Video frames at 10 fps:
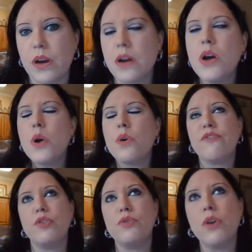year, or
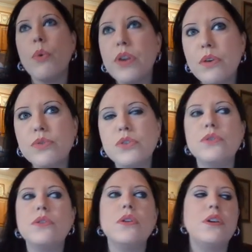if you don't want to use
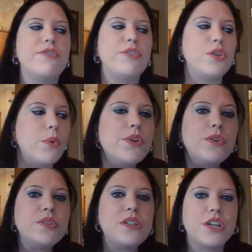Google, or if you don't want to
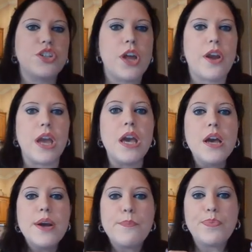use a dictionary,
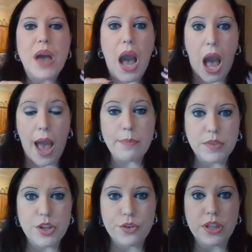
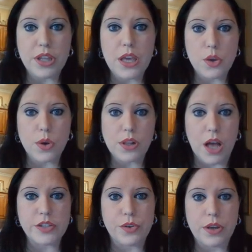I'm literally your
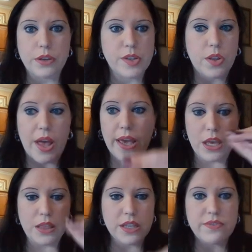glossary. So like
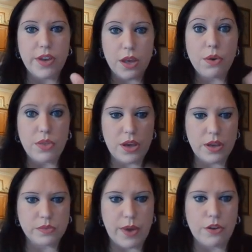in this video that
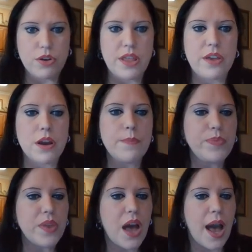is right underneath here,
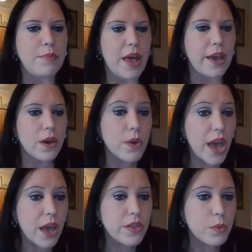I'm like,
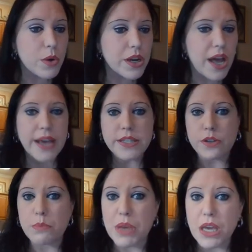okay, the word
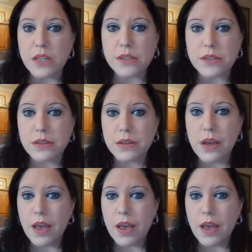Kaiser means,